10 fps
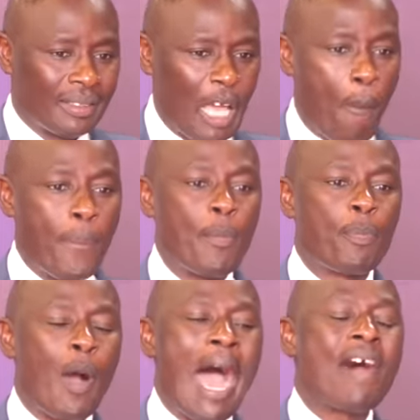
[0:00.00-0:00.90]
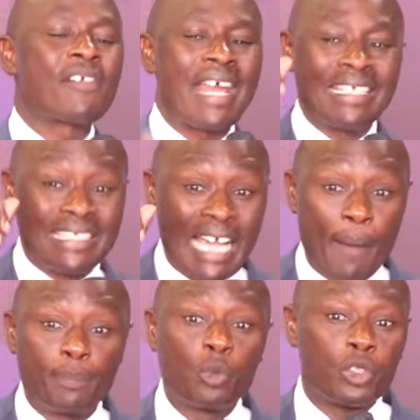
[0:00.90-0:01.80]
that people are rising
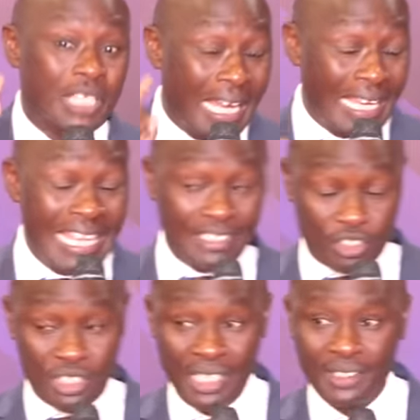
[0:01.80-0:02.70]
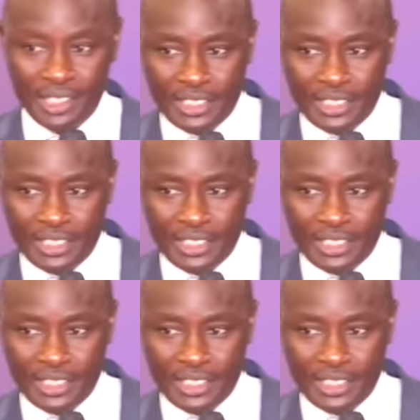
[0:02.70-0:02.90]
up to challenge the